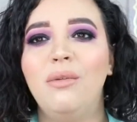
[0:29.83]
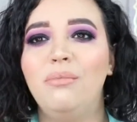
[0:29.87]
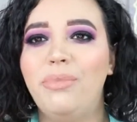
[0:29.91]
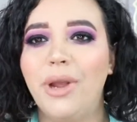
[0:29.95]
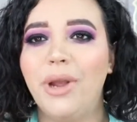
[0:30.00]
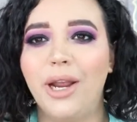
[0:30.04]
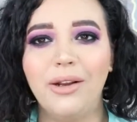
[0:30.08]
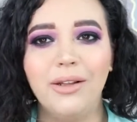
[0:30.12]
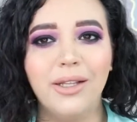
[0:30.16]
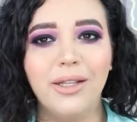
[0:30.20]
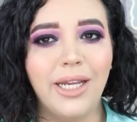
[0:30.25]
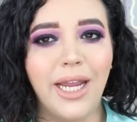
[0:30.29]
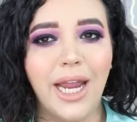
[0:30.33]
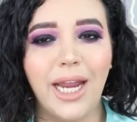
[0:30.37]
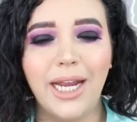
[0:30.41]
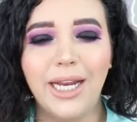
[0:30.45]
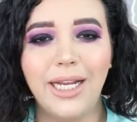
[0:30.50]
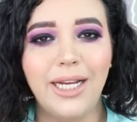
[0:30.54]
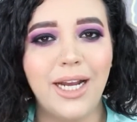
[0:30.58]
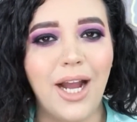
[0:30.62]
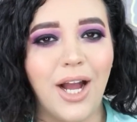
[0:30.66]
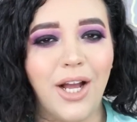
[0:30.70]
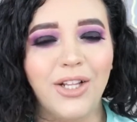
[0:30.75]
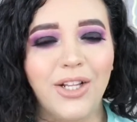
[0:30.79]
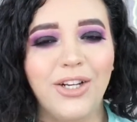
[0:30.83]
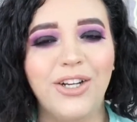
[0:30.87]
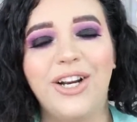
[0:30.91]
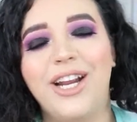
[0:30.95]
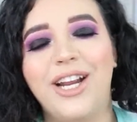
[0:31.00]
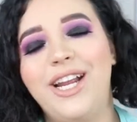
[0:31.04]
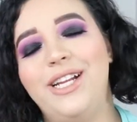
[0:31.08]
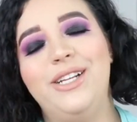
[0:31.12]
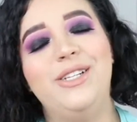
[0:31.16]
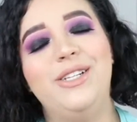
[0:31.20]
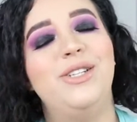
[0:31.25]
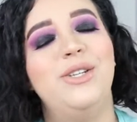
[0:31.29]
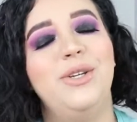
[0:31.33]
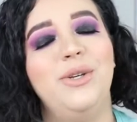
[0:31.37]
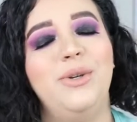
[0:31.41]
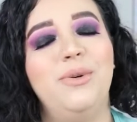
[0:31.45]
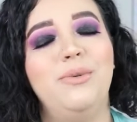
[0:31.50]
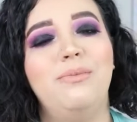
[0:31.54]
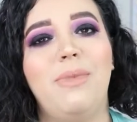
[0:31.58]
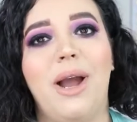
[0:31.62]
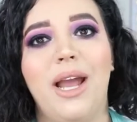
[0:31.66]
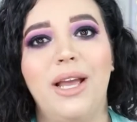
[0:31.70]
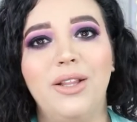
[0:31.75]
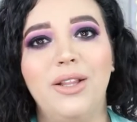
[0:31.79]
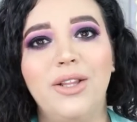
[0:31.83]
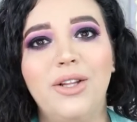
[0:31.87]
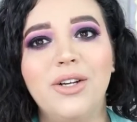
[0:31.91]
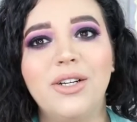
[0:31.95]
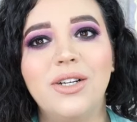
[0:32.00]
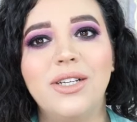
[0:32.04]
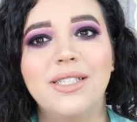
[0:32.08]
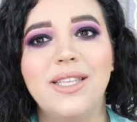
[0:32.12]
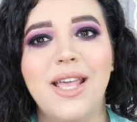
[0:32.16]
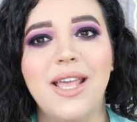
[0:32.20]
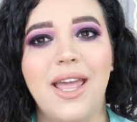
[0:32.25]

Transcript: barely any color into my looks